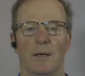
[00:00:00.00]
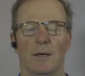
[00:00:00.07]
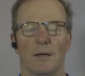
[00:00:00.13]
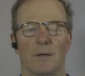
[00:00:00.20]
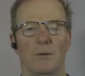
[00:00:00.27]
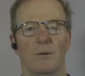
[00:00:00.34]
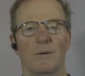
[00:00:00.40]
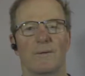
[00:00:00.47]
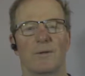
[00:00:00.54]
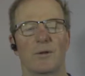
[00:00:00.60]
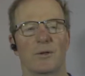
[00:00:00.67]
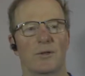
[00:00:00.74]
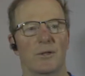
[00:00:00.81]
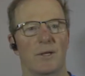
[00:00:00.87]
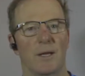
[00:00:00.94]

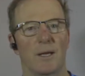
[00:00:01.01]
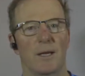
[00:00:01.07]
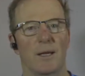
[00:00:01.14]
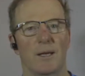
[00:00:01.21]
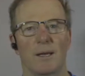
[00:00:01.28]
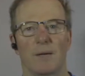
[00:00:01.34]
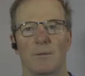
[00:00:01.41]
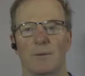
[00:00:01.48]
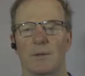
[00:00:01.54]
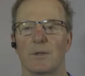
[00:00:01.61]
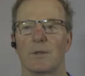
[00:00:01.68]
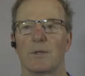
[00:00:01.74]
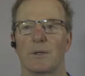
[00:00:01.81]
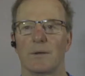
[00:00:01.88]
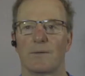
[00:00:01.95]
University. He was
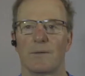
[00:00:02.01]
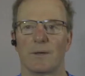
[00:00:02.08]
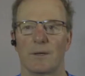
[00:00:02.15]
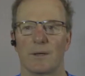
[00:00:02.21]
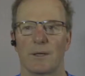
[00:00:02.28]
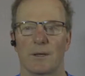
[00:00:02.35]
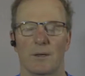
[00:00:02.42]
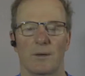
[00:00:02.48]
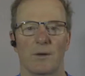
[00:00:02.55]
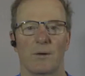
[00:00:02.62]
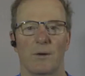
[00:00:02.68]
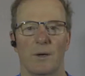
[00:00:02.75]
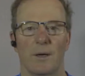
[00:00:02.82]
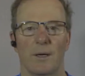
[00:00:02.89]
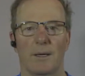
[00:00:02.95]
at Deerfield,
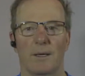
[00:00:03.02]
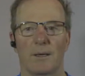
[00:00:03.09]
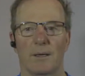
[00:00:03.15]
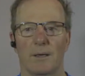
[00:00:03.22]
Illinois.